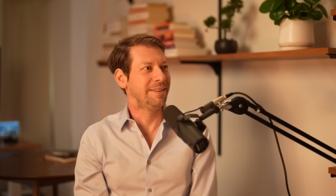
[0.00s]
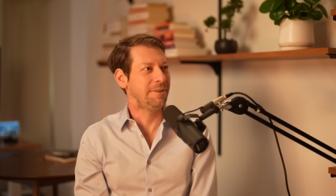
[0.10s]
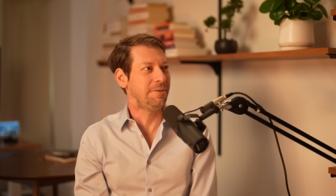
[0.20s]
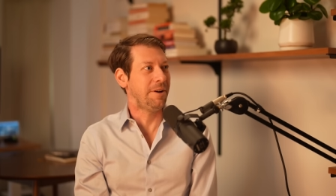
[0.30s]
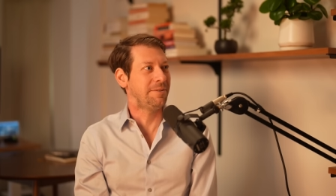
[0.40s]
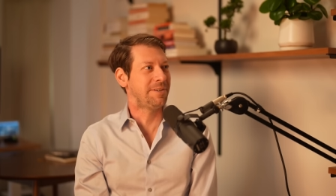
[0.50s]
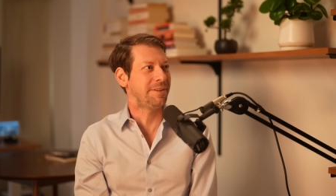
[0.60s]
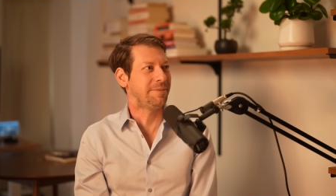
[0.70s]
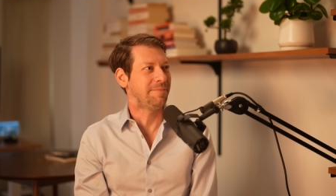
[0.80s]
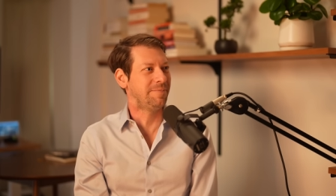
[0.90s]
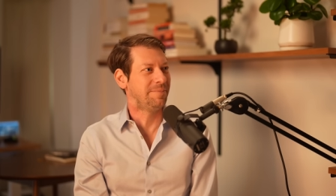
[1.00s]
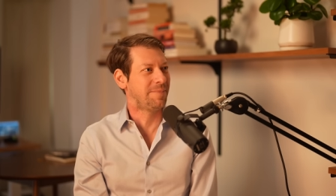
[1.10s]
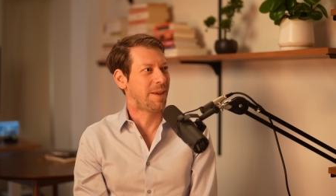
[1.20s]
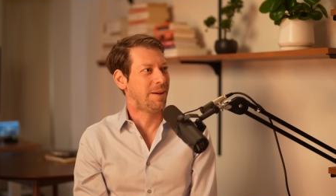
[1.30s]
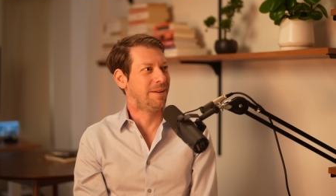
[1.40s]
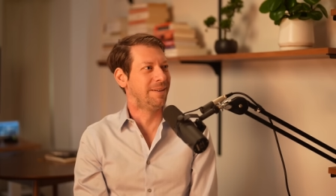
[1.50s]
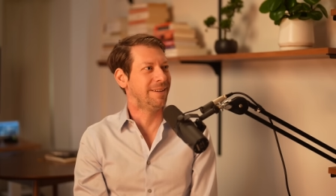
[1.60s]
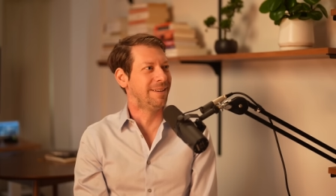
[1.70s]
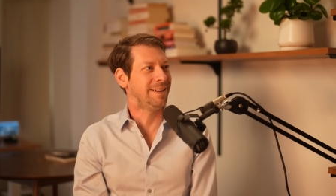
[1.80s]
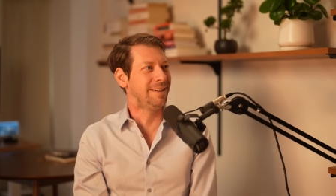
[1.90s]
Who knows? It's
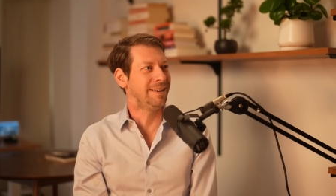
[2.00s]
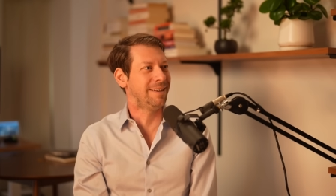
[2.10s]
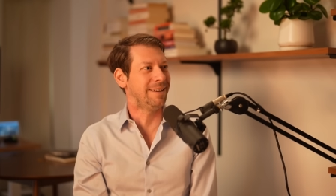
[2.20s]
a good point.